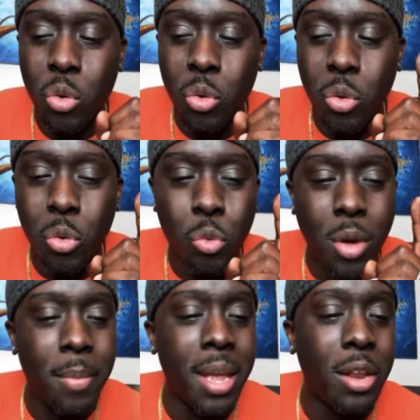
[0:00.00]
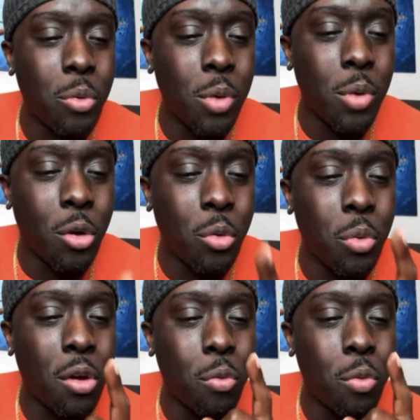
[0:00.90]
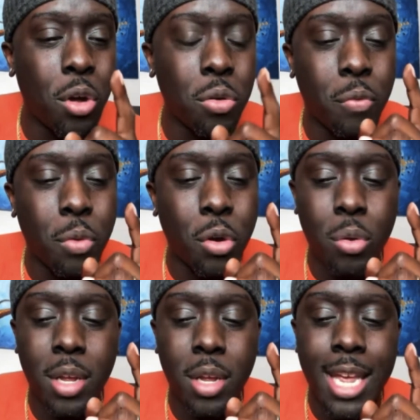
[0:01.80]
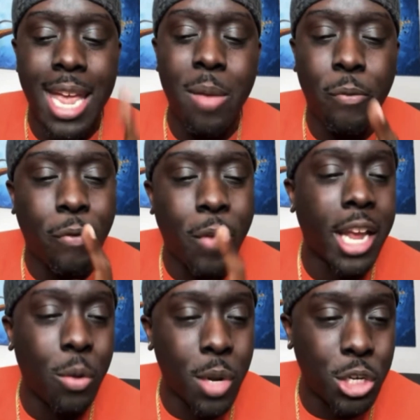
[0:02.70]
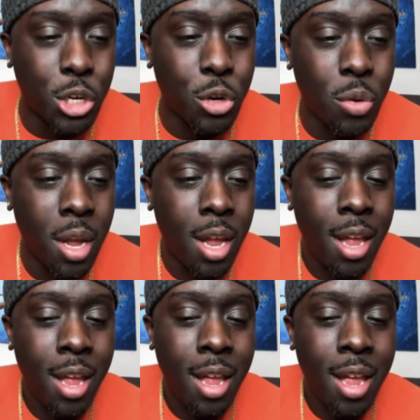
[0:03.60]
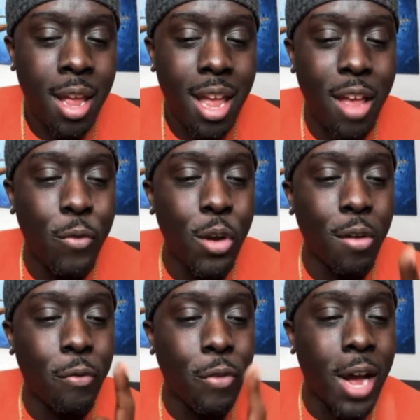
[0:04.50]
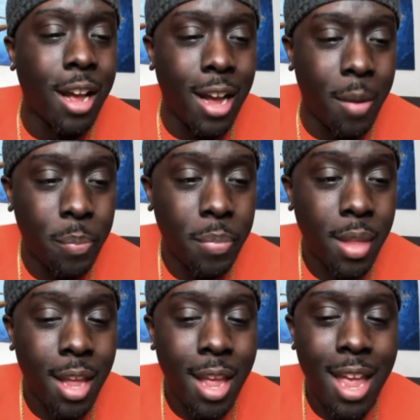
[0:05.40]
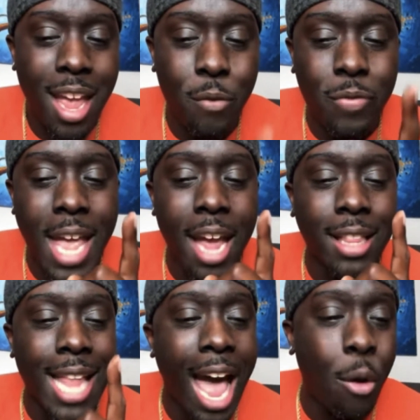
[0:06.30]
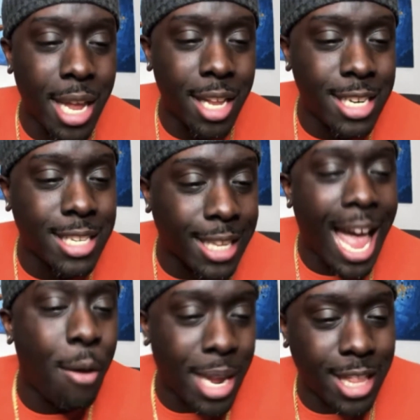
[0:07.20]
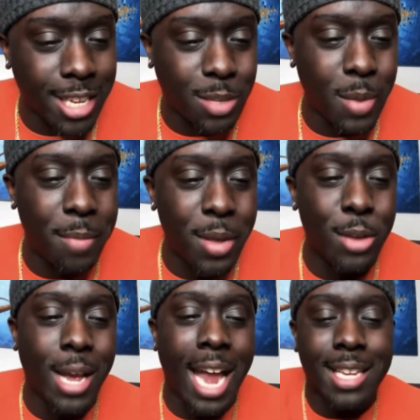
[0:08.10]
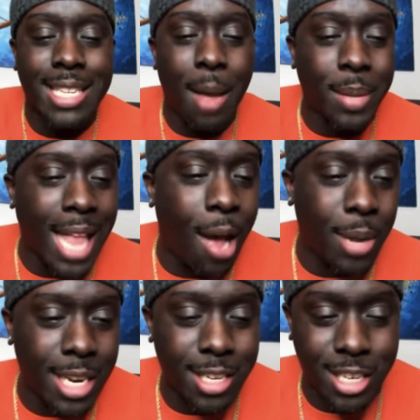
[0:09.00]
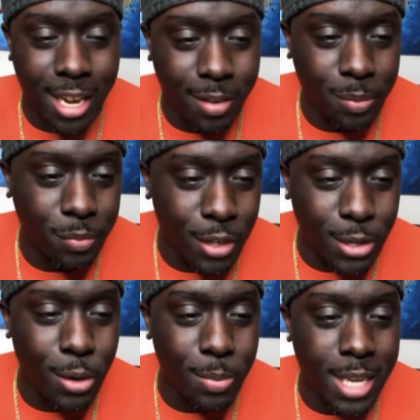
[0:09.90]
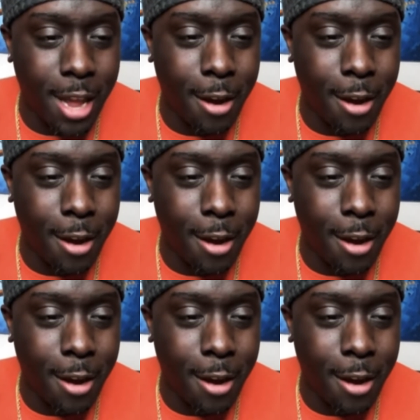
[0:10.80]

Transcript: women will keep fucking with you if you're a fuck up, if they allow it. She's allowing this. Mimi, you got to stop allowing this shit. You see what I'm saying?